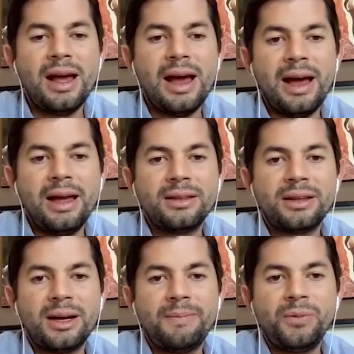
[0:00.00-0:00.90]
And
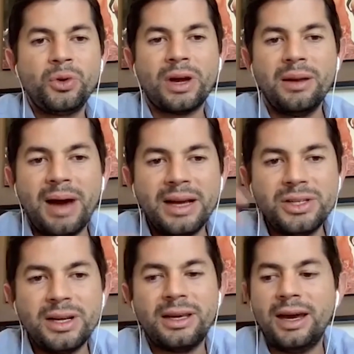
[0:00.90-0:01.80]
you can
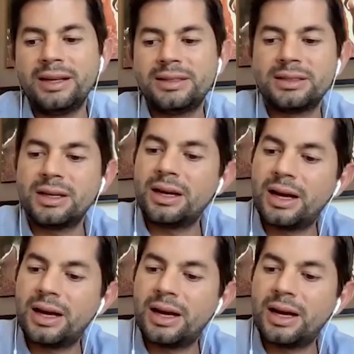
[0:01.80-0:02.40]
imagine Aquiares as